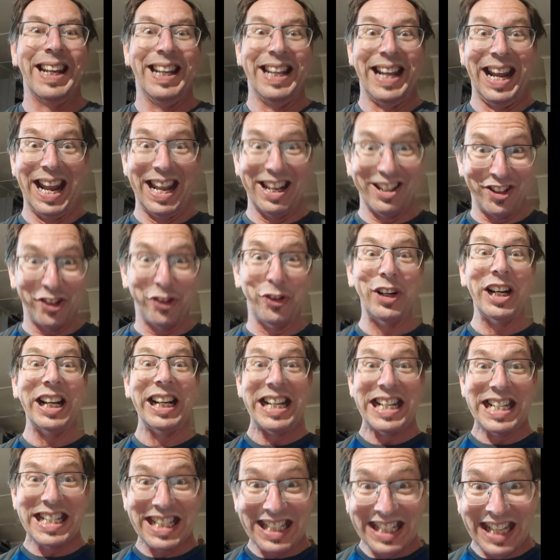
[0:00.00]
It's really
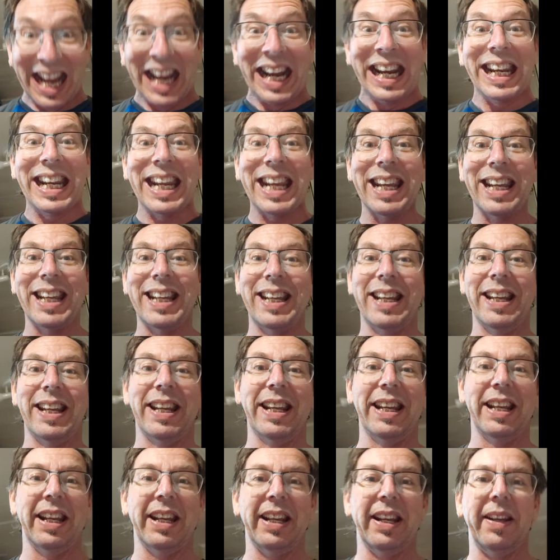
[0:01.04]
stink.
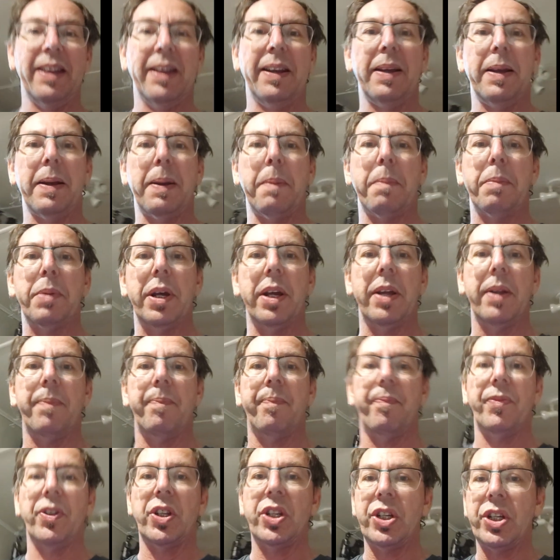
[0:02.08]
But
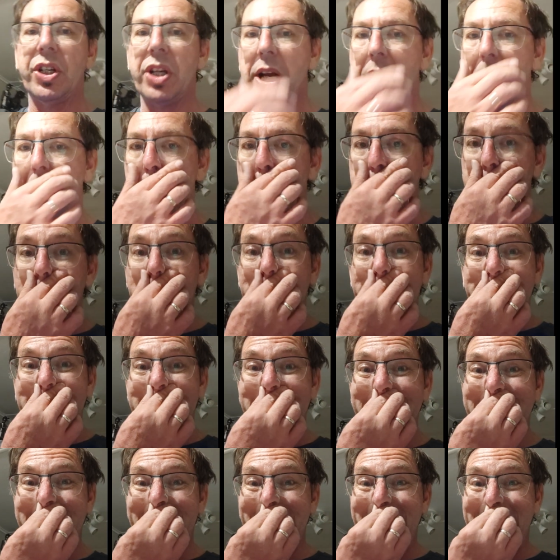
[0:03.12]
shit happens,
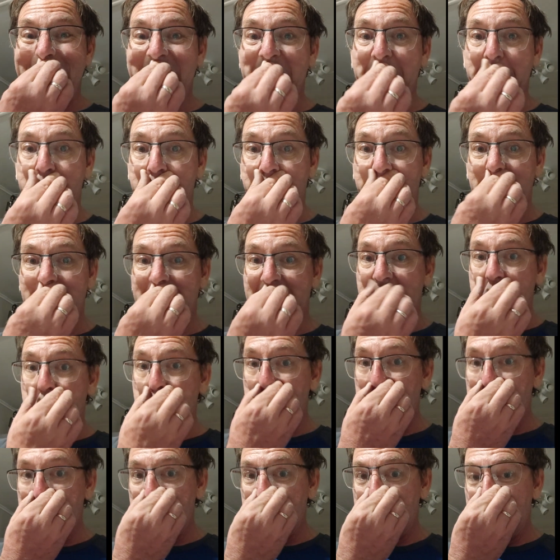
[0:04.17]
doesn't it?
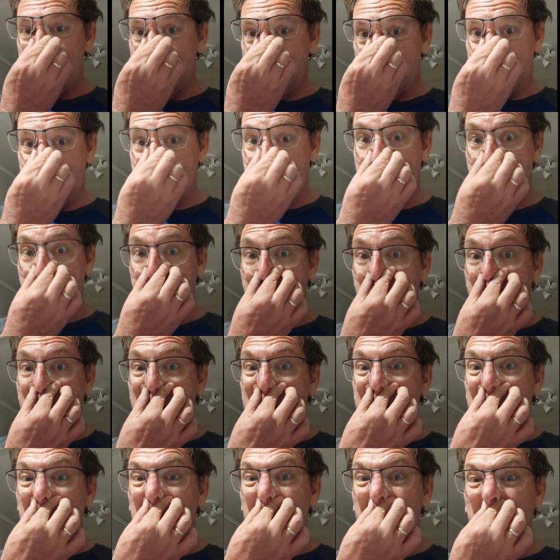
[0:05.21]
You know, I can't
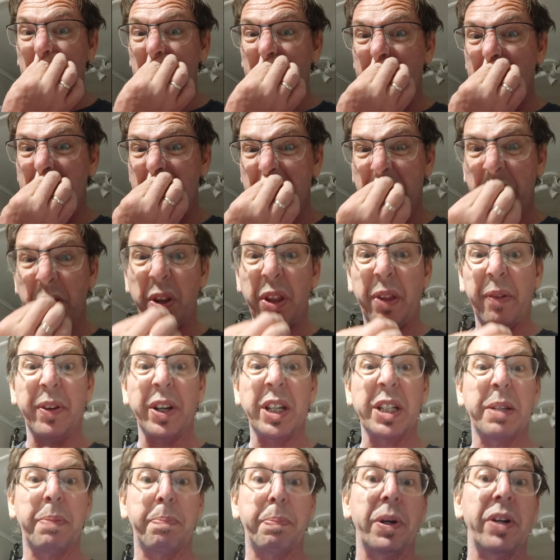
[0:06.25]
gain 30 years worth of
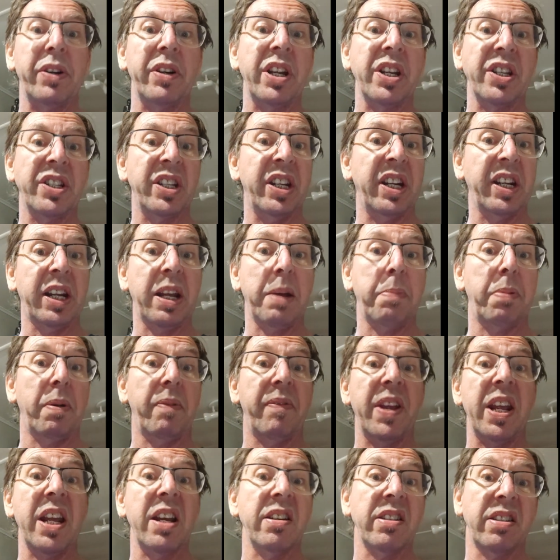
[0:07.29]
experience in a couple of
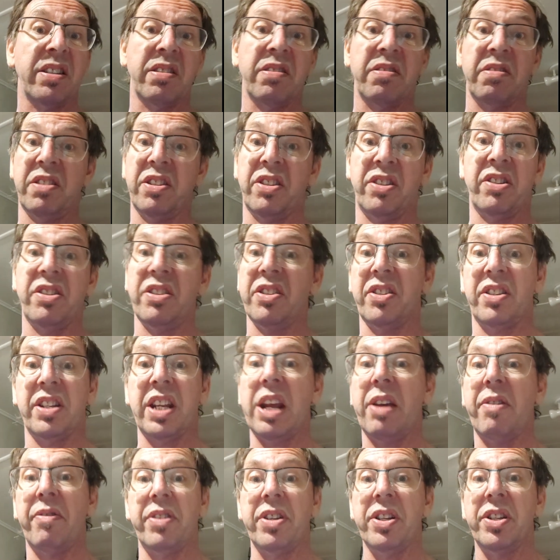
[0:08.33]
hours. It's just
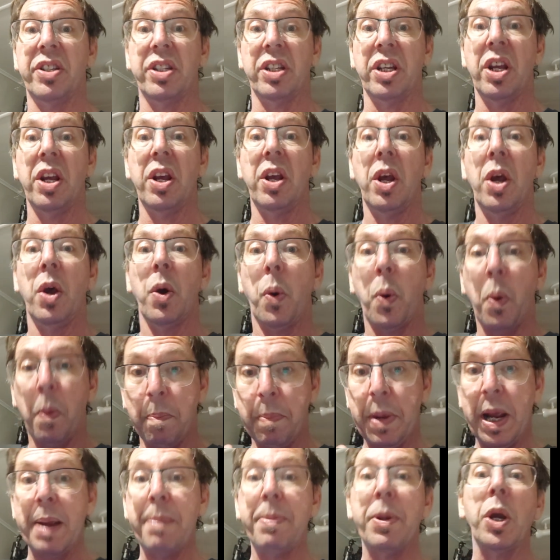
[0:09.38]
how it is. Or
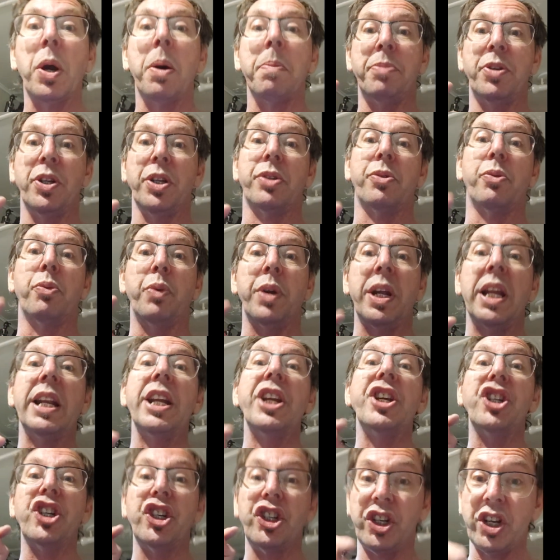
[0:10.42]
maybe I'm just
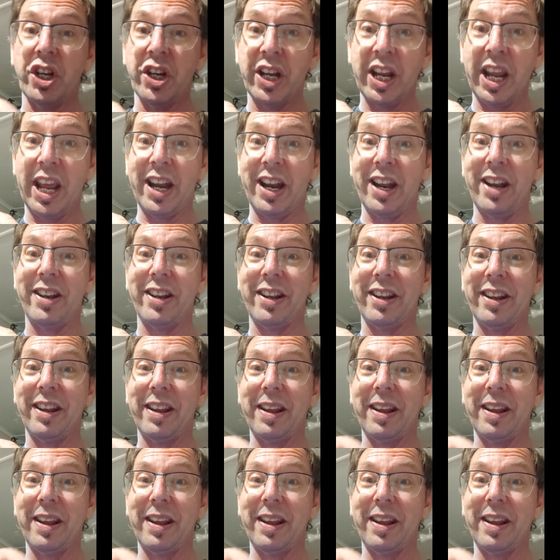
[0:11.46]
really shit at it.